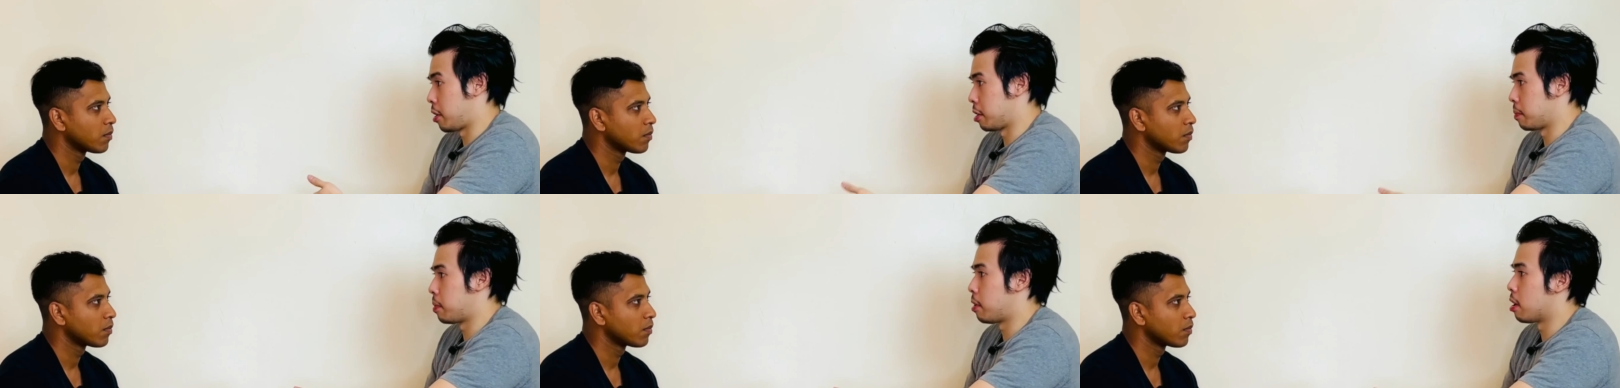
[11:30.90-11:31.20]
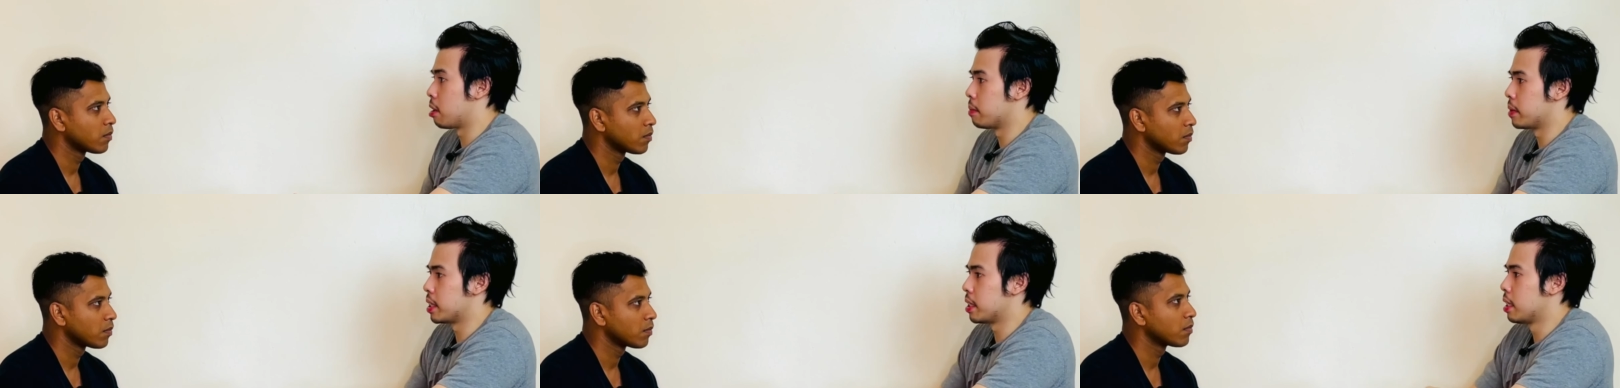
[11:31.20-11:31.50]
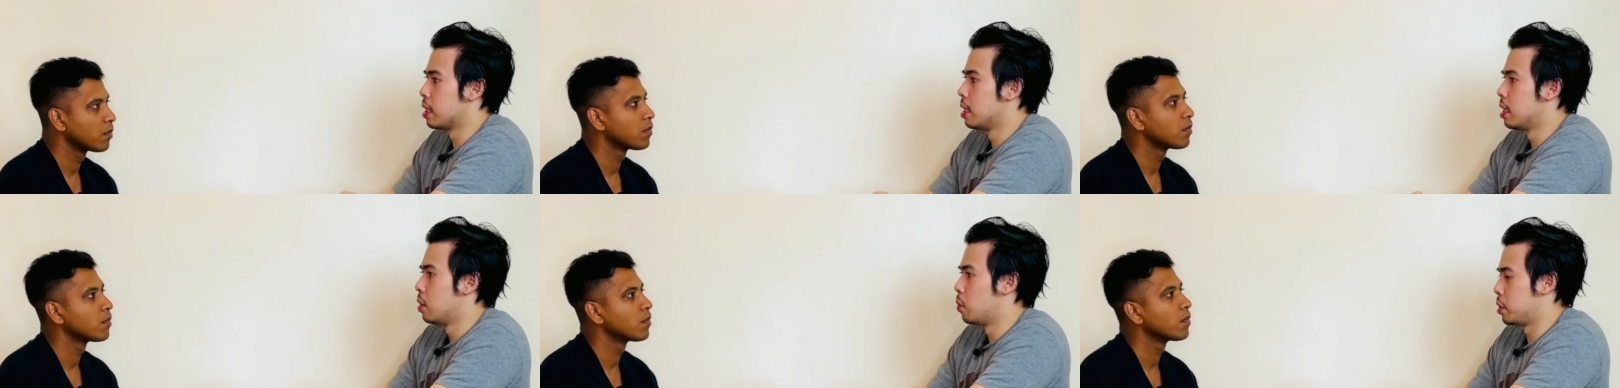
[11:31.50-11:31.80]
Speaker 1: department.
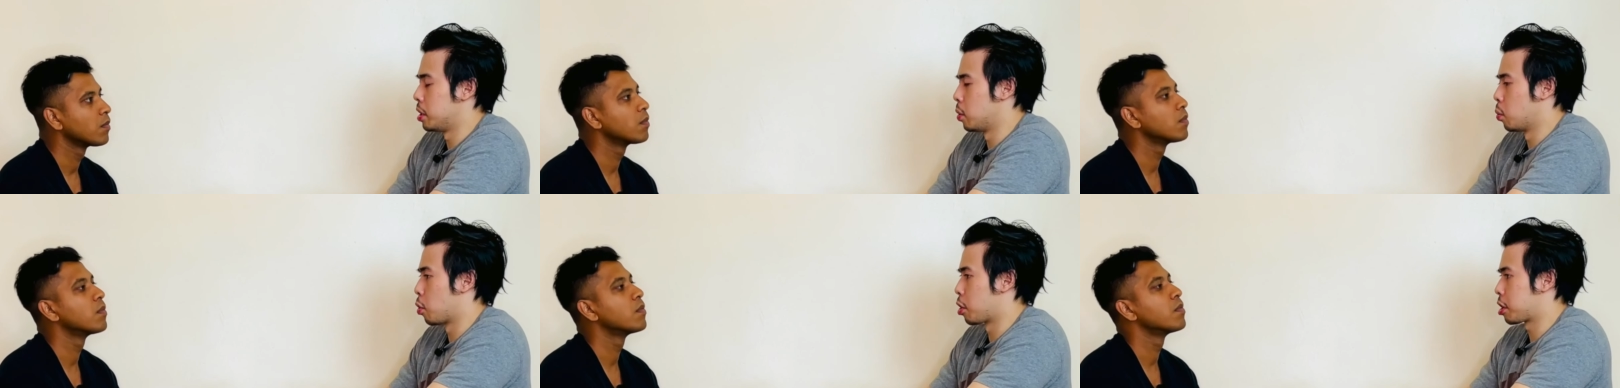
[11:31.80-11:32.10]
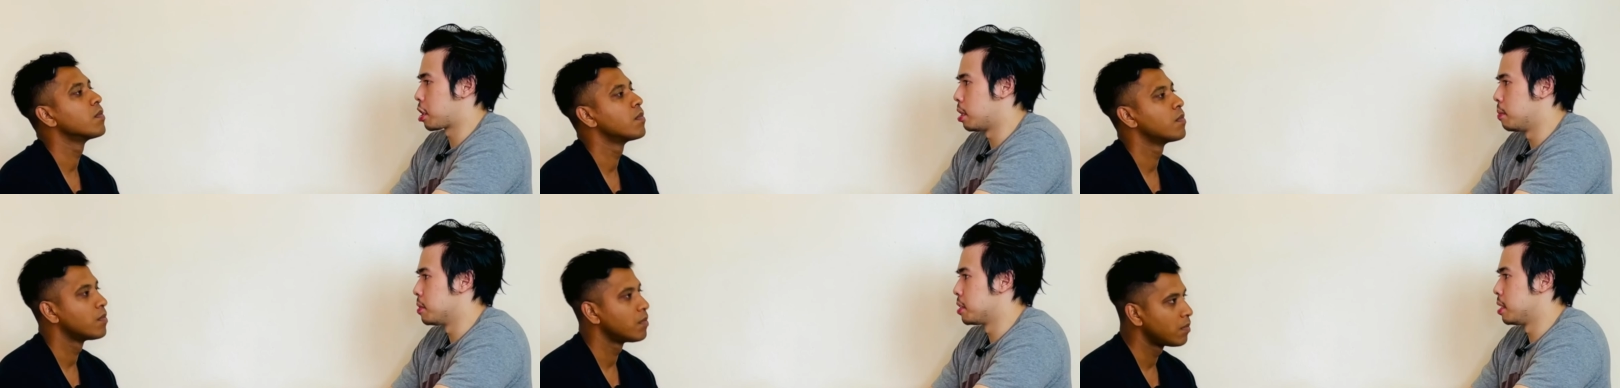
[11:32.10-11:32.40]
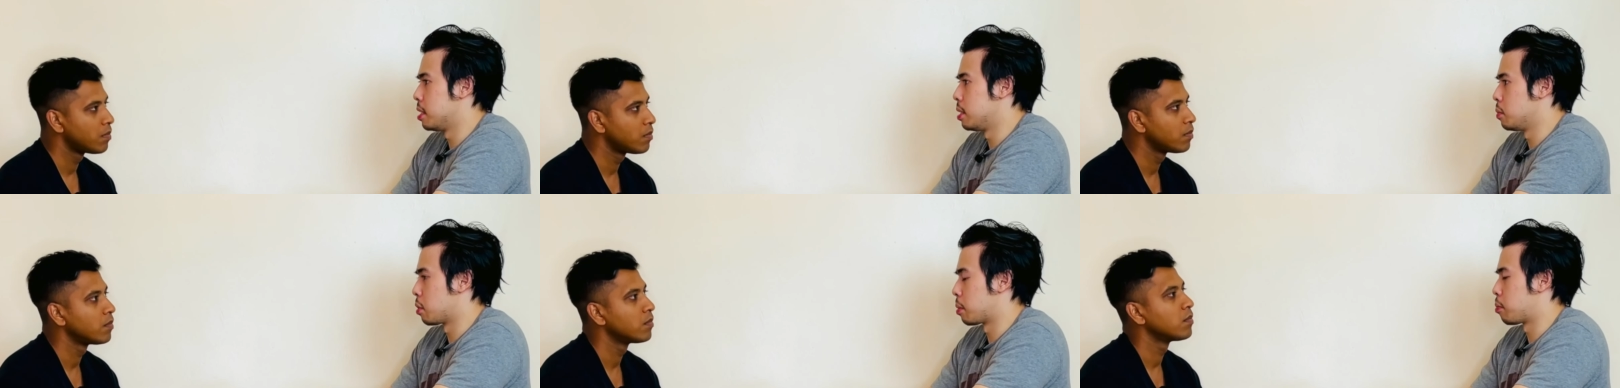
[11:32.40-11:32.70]
When the work comes in,
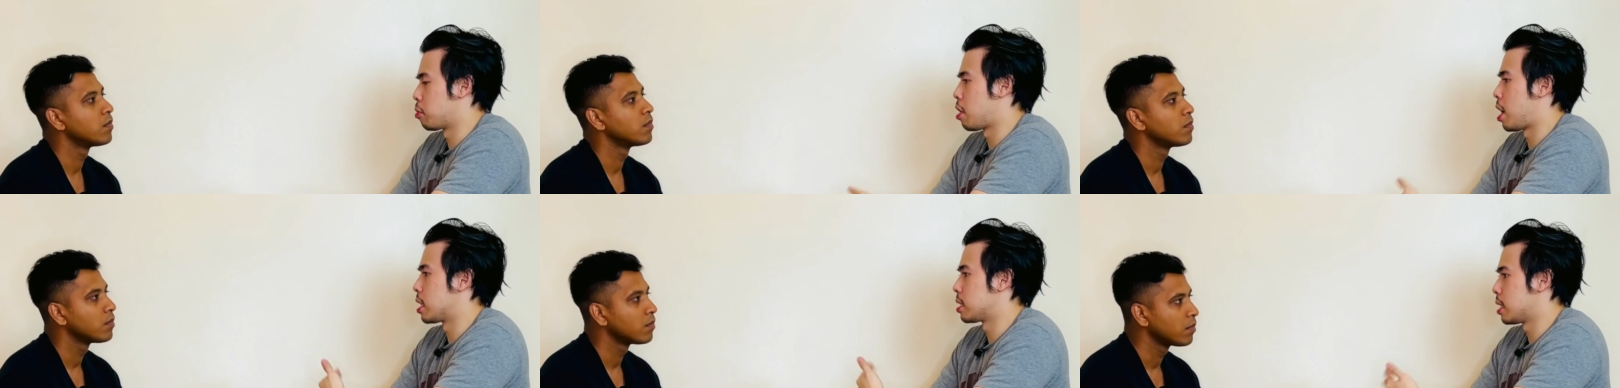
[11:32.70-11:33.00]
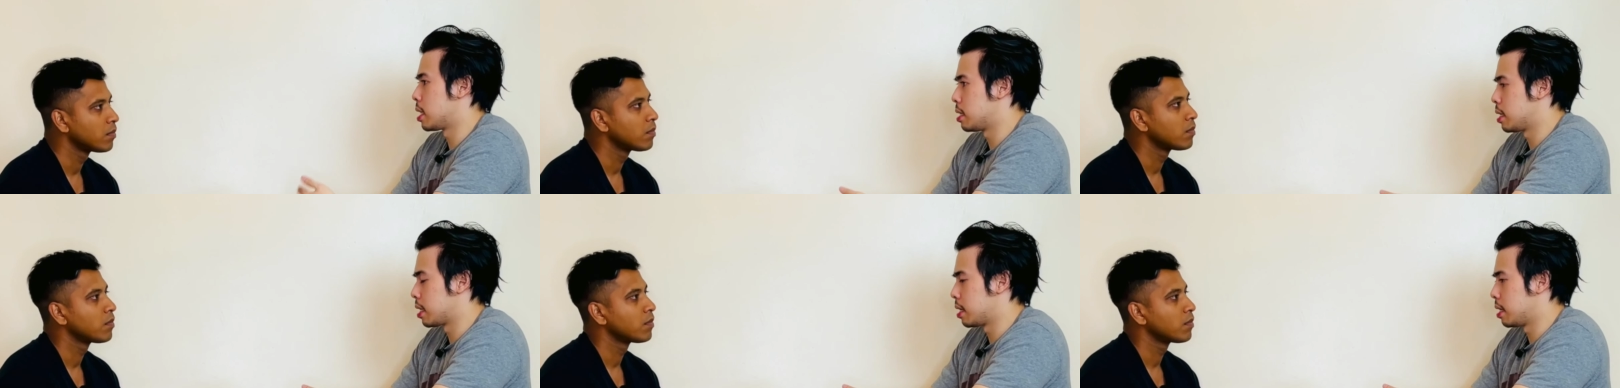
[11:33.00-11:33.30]
we're processing